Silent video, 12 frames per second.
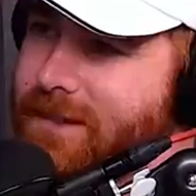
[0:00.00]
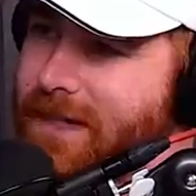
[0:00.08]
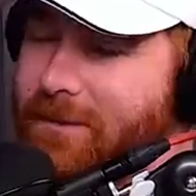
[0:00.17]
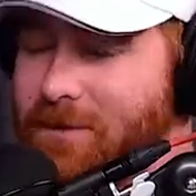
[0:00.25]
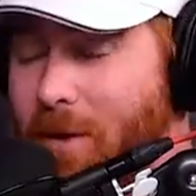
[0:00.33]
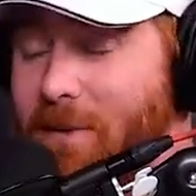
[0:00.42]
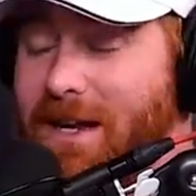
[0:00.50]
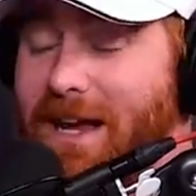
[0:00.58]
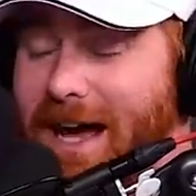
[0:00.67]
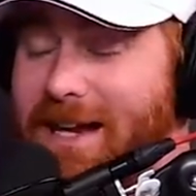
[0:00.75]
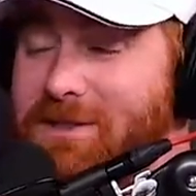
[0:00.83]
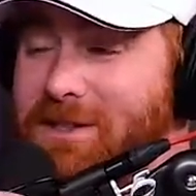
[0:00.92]
Yeah, no, but it,
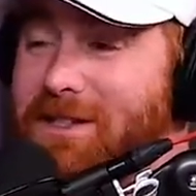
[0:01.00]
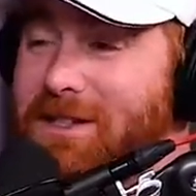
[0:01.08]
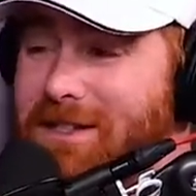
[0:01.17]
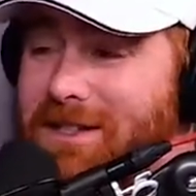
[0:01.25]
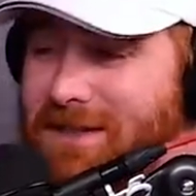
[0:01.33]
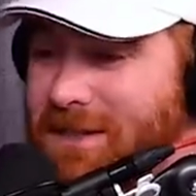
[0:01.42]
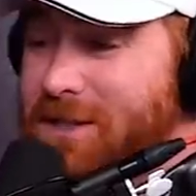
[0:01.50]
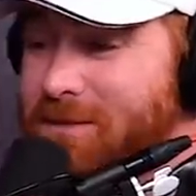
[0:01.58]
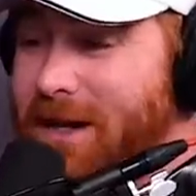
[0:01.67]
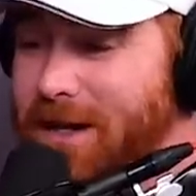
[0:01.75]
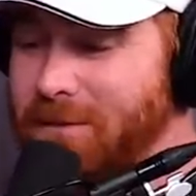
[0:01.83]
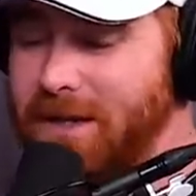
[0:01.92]
honestly, th- it does
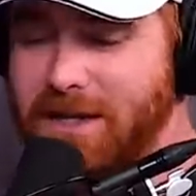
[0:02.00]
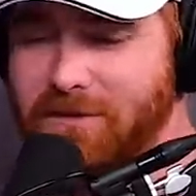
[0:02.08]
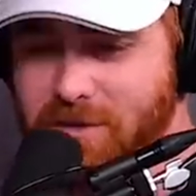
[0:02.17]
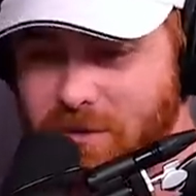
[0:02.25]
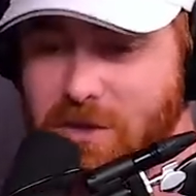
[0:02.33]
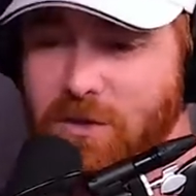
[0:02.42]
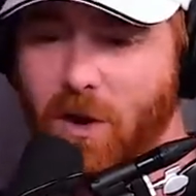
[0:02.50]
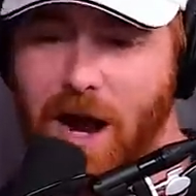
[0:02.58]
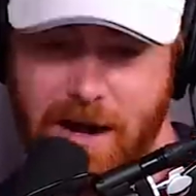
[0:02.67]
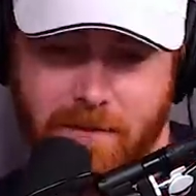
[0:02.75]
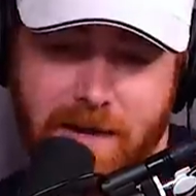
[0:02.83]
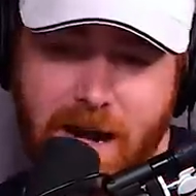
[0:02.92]
make a big difference when you go.
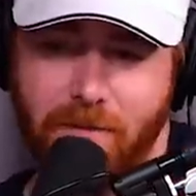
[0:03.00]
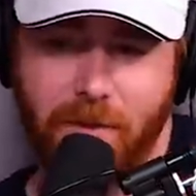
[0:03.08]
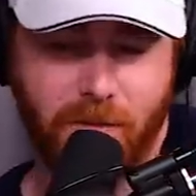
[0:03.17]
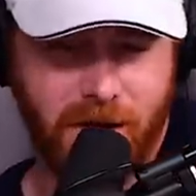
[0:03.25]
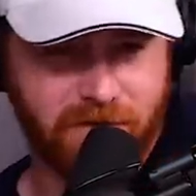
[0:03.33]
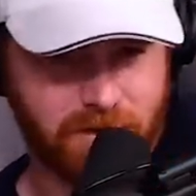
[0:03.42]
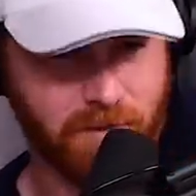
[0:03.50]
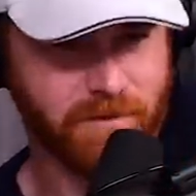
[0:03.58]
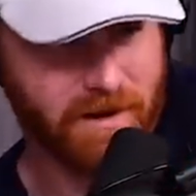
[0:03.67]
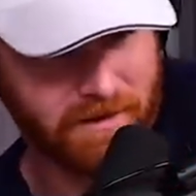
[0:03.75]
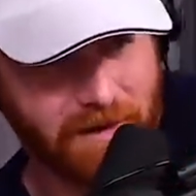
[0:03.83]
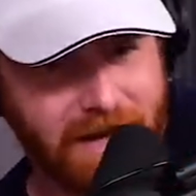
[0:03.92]
I mean, I remember when I first moved
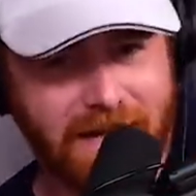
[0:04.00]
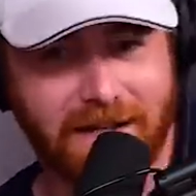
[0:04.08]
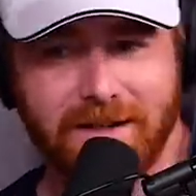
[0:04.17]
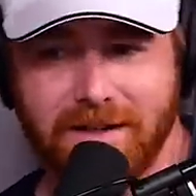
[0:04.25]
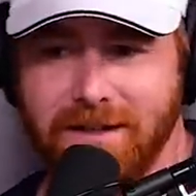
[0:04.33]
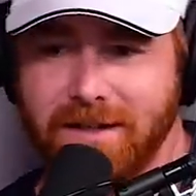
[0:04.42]
out here, I had,